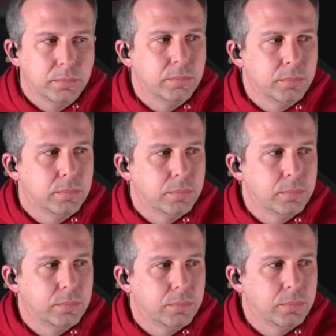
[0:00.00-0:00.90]

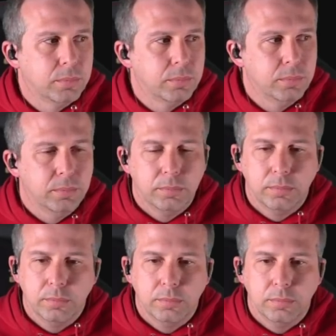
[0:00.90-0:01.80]

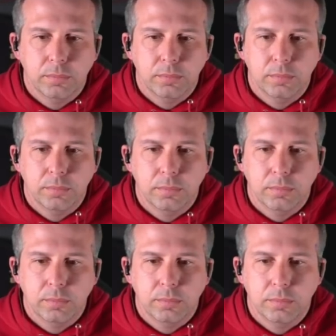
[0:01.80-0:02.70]

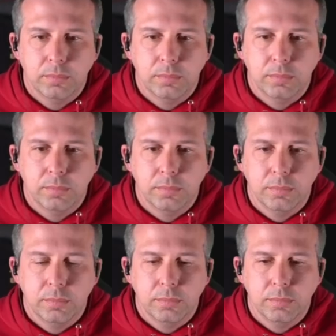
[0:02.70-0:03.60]

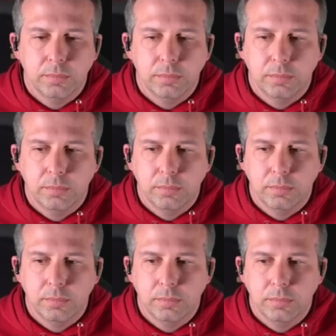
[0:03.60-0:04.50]

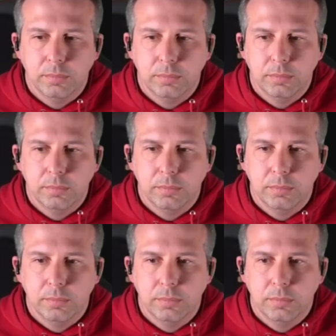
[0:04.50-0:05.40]

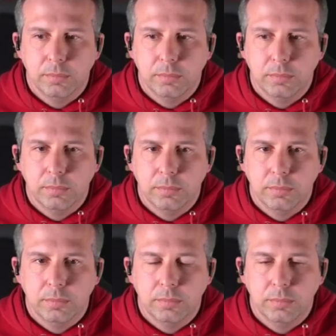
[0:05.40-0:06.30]

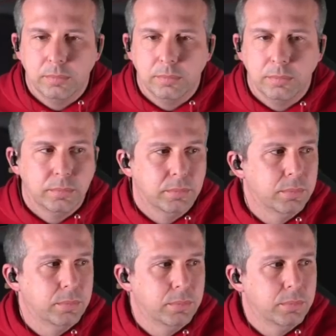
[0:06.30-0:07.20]

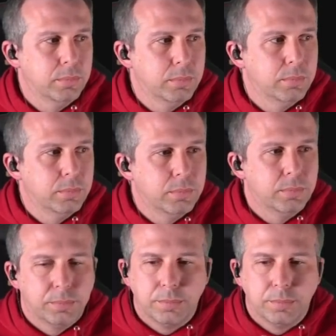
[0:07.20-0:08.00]
This person isn't speaking.